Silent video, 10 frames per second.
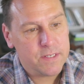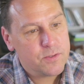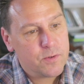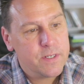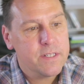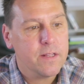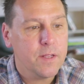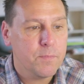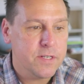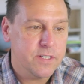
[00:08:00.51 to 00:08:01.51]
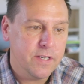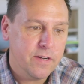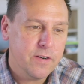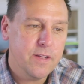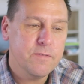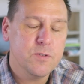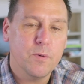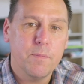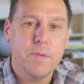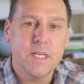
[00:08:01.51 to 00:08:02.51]
storytelling, branching narratives,
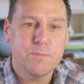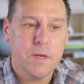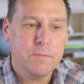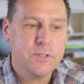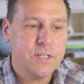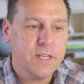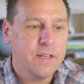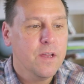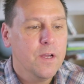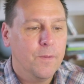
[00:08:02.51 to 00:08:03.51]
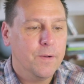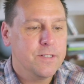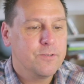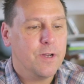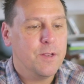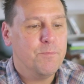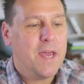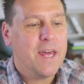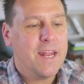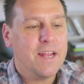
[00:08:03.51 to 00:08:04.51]
web-based publishing. What is Twine
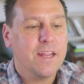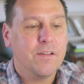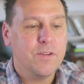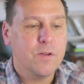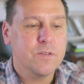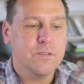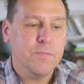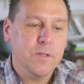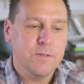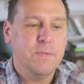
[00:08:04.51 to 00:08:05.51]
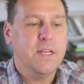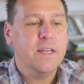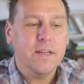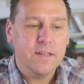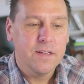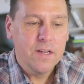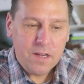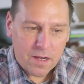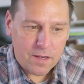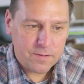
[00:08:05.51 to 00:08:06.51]
bad at? Heavy use of multimedia,
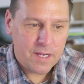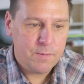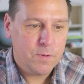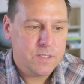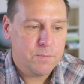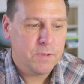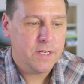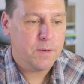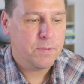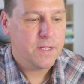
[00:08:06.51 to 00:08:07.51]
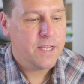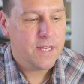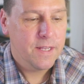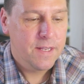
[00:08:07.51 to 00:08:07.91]
online multiplayer play.